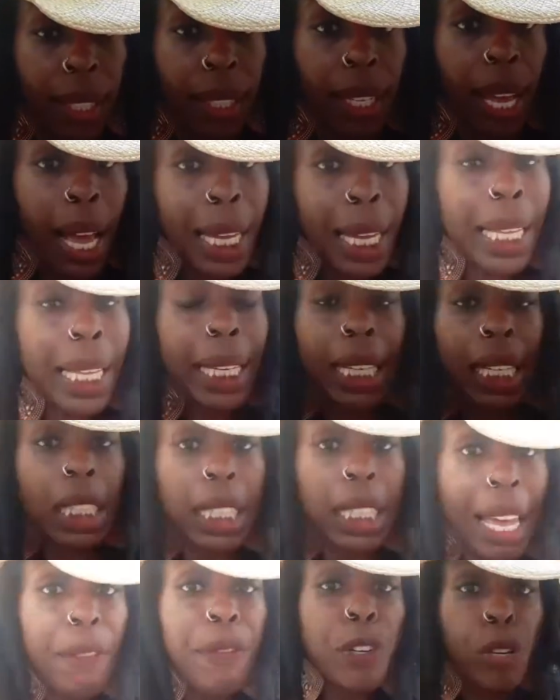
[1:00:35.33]
I like
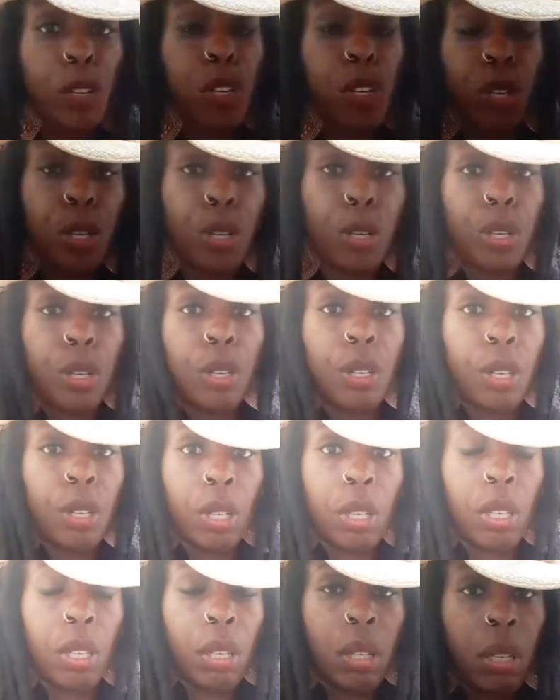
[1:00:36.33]
clever
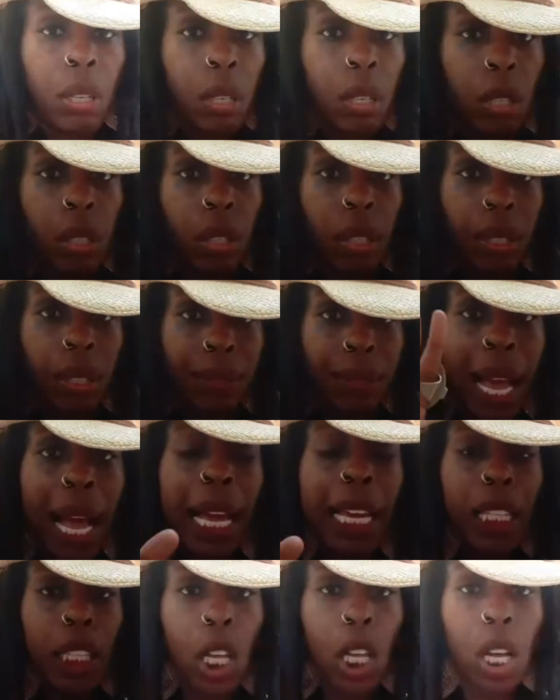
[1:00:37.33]

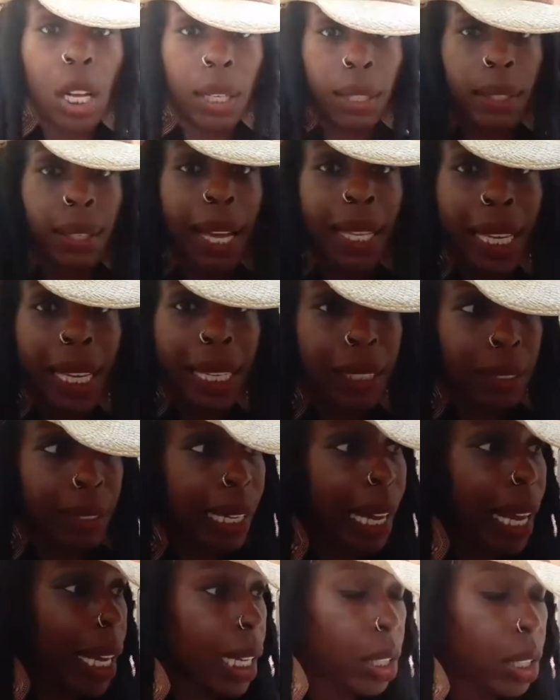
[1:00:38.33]
dialogue. I like
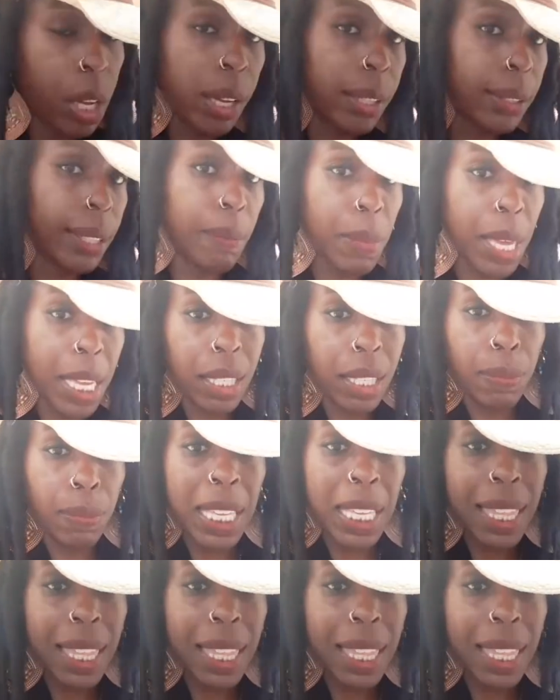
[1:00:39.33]
dialogue that makes me